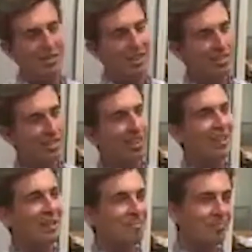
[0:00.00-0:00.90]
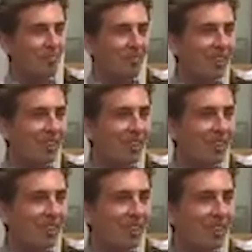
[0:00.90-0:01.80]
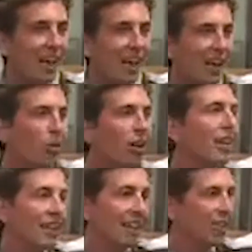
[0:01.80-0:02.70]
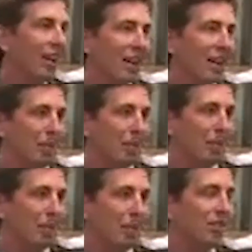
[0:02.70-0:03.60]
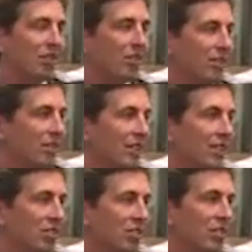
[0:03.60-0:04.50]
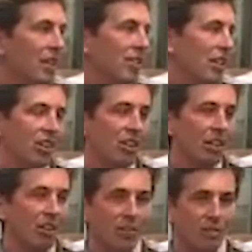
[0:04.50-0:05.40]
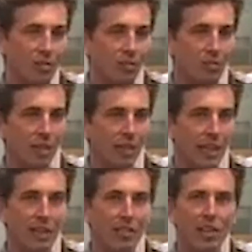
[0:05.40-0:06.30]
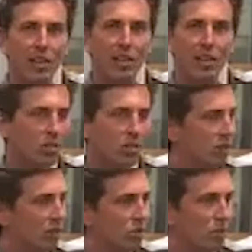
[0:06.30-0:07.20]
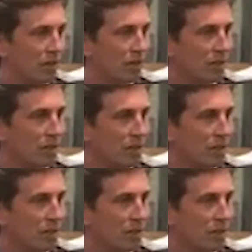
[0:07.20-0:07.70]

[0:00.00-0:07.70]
sense. So I quite like that. But you see students actually learn a lot in a very short space of time.